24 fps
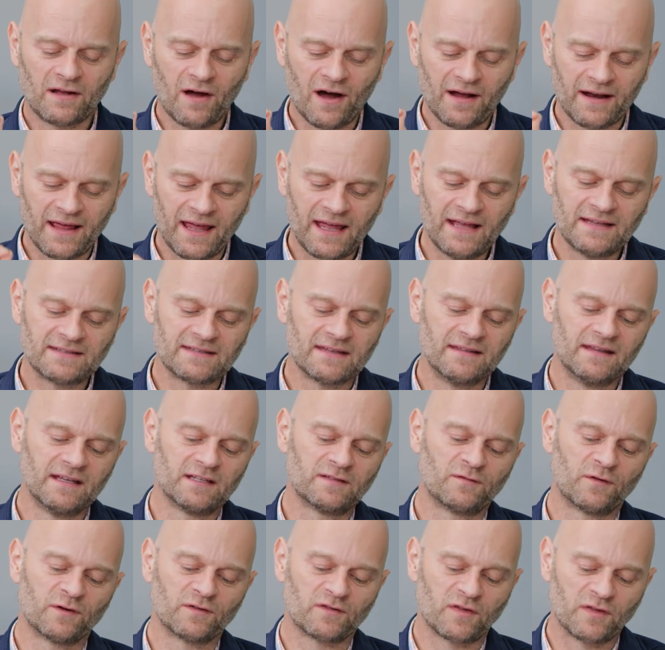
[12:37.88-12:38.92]
God hates, in this
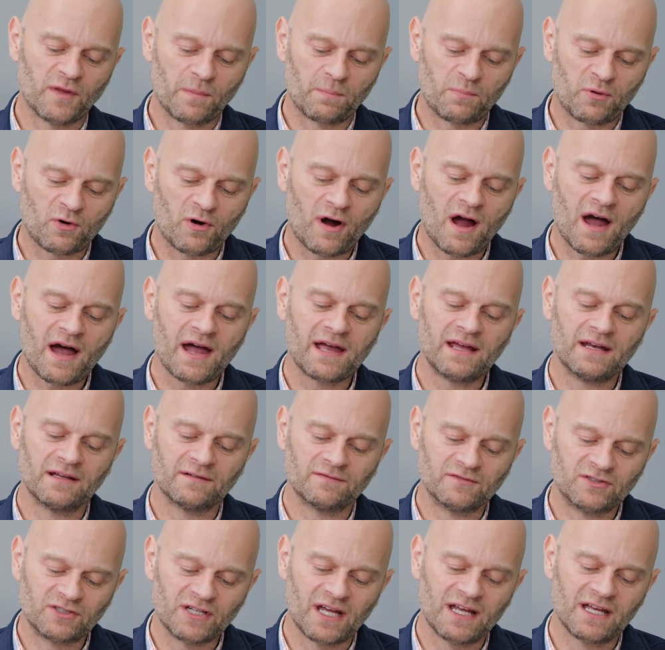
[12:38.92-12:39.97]
verse, the pride
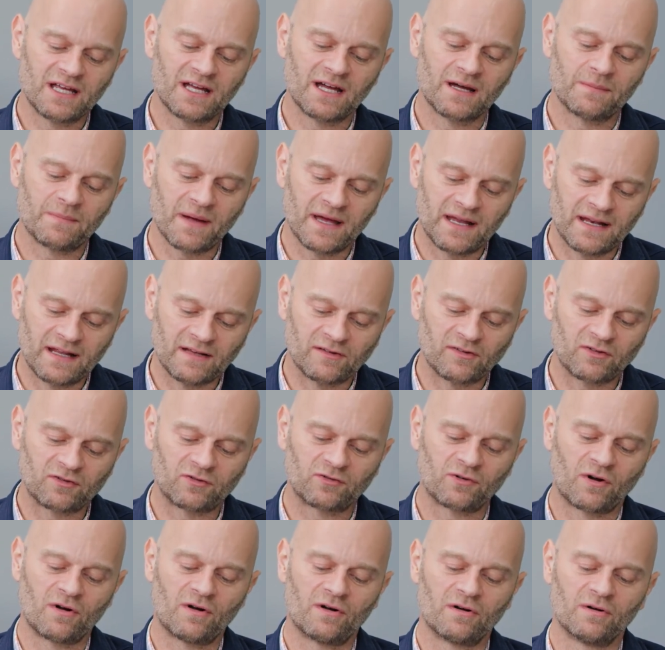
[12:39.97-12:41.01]
of Jacob and its
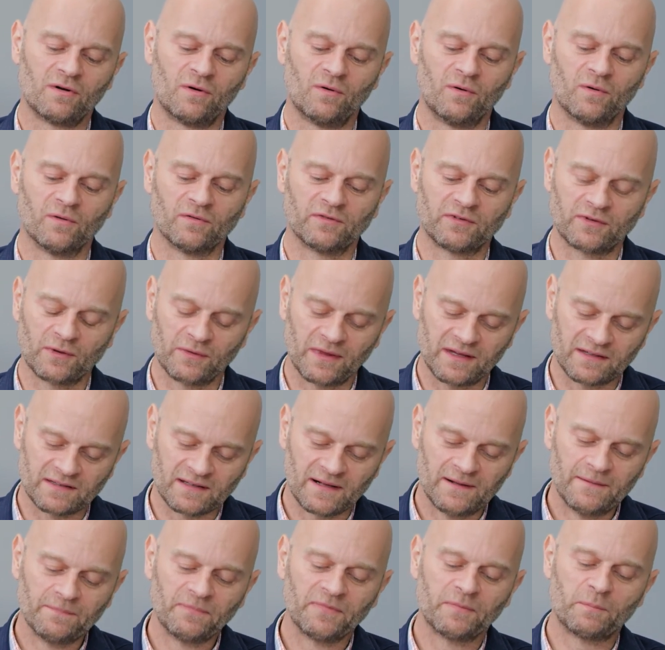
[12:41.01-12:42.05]
strongholds. So this
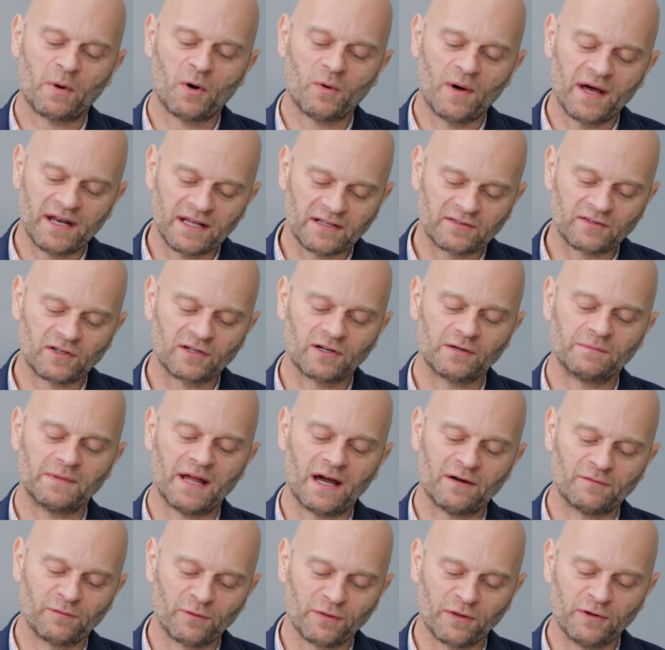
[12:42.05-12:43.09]
poetic term
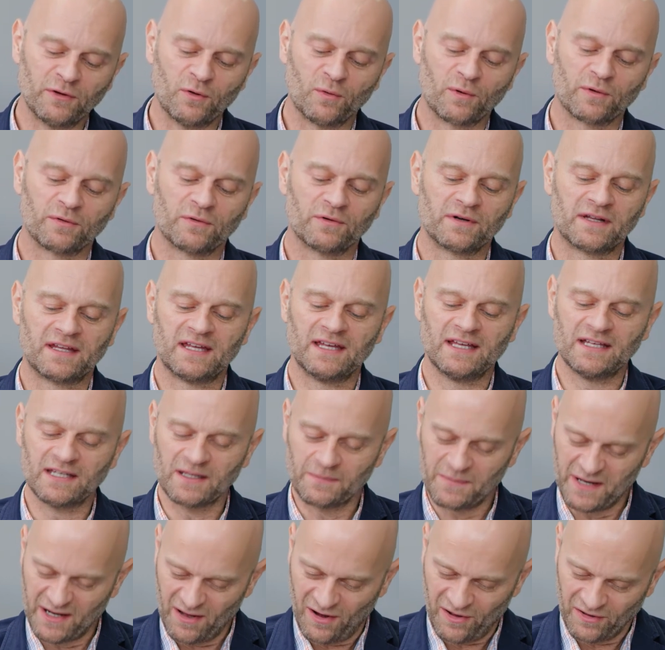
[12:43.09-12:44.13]
now for the northern
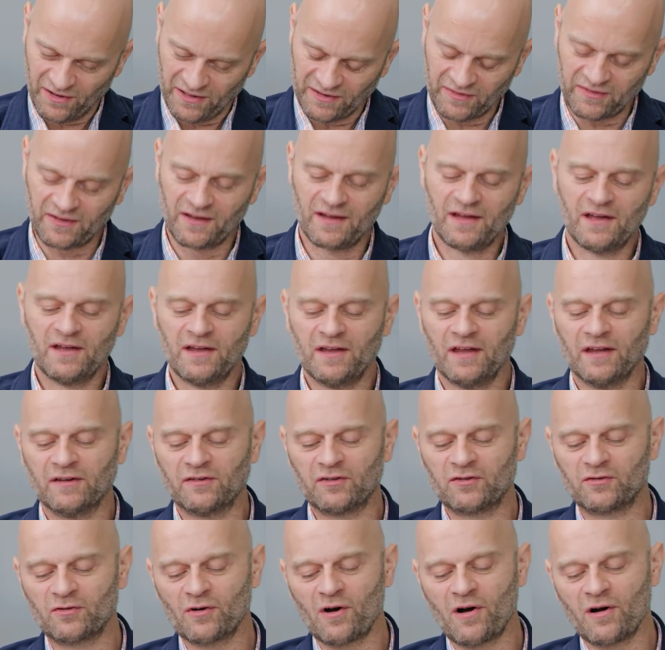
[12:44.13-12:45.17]
kingdom and all its
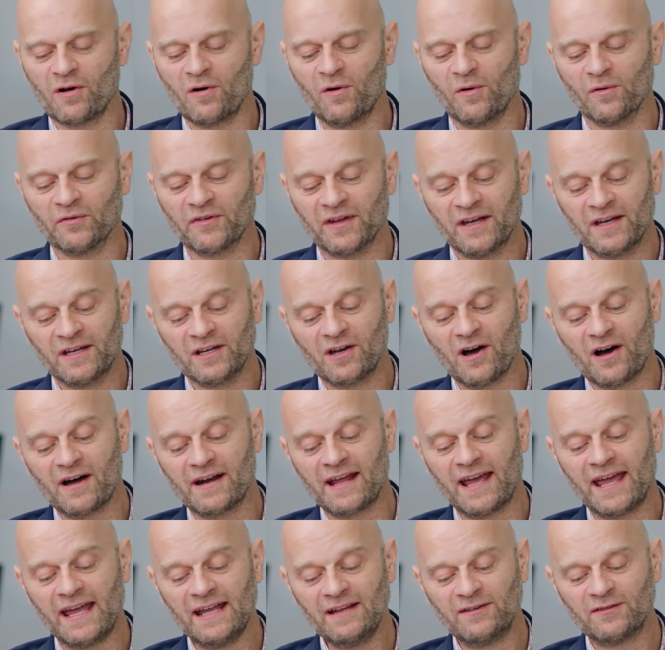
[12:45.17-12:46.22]
strongholds. God
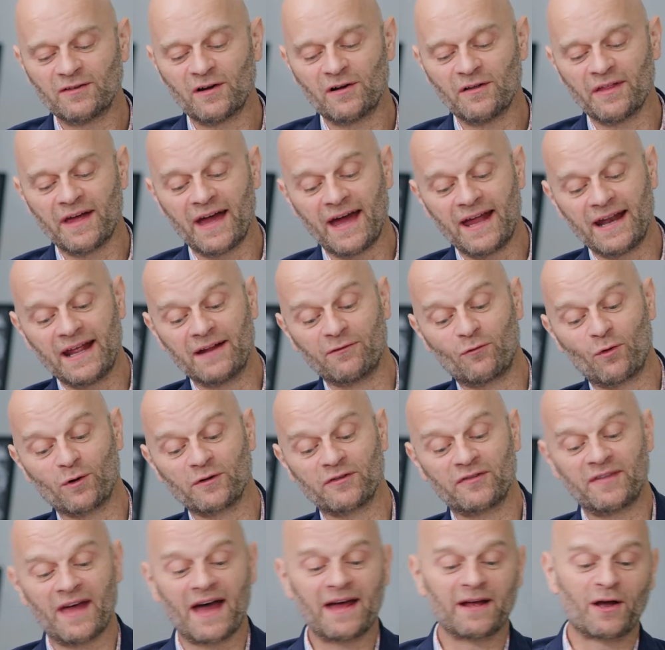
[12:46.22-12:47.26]
hates all that. And of
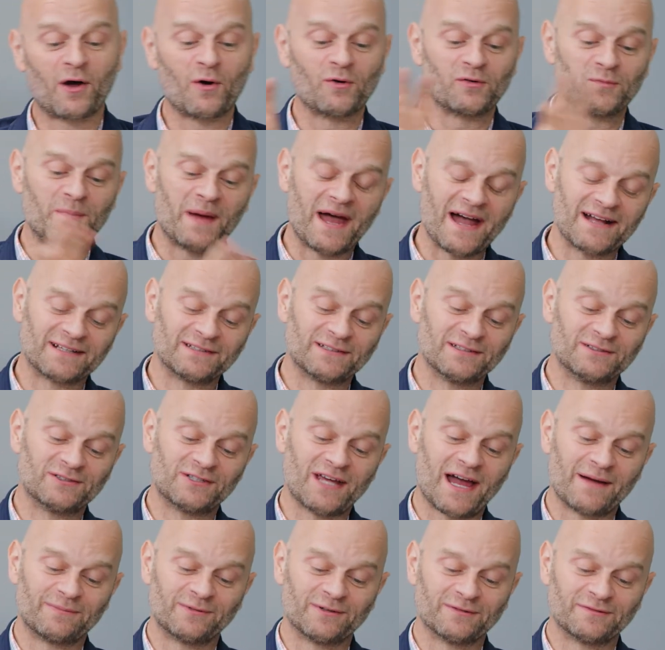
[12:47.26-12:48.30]
course, that goes back to
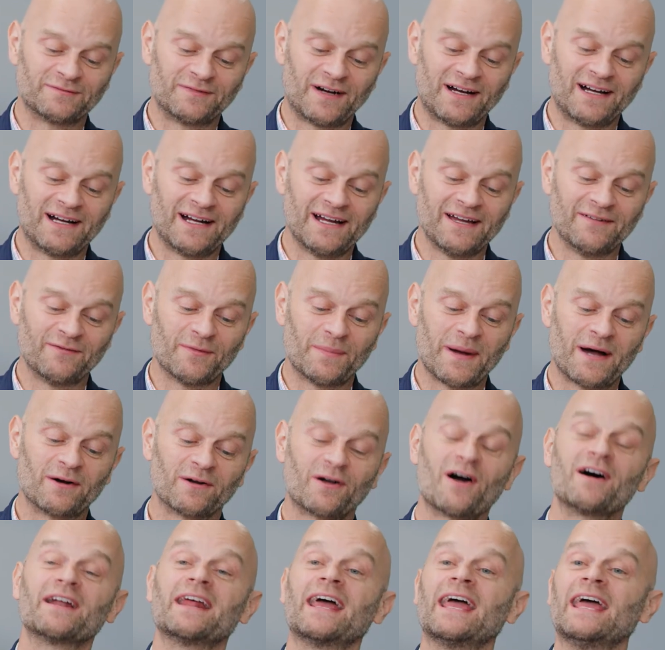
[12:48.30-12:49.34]
chapter 5 about
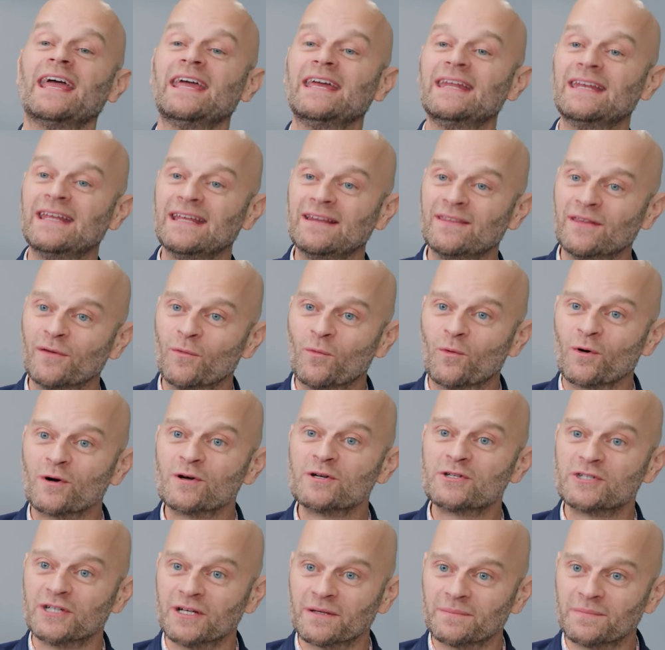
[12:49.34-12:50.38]
God hating the
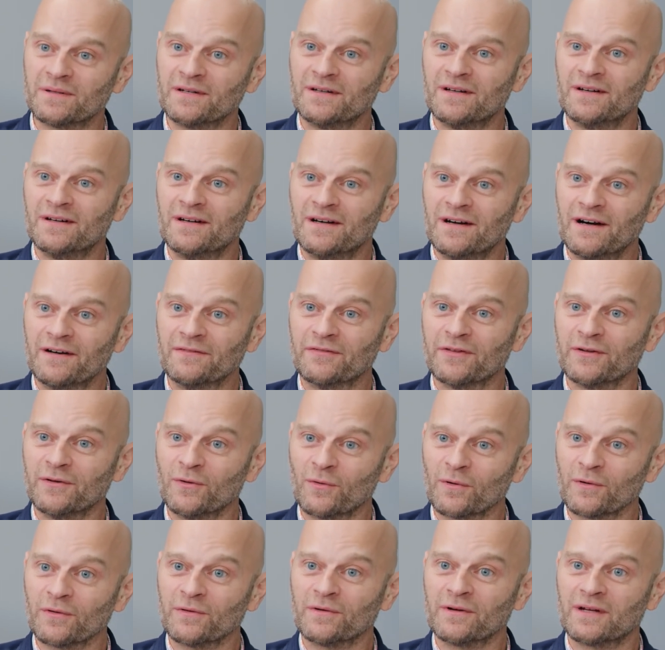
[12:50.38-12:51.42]
worship of the
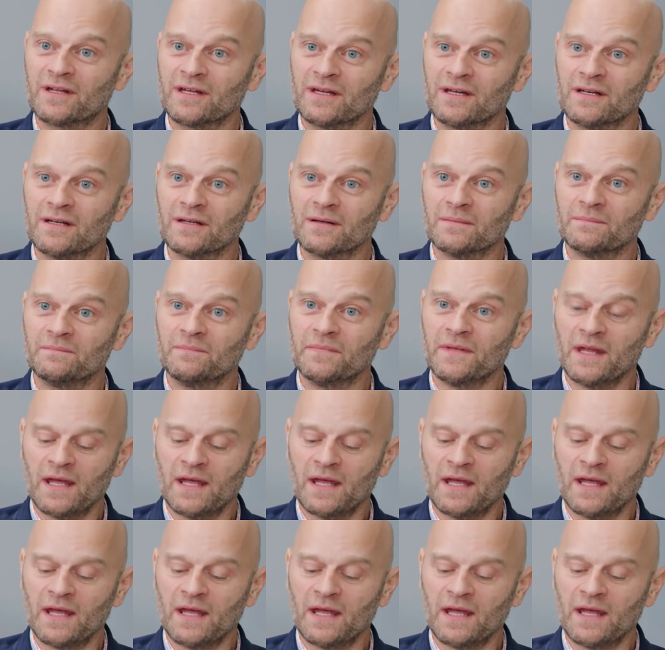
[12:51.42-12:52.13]
northern kingdom.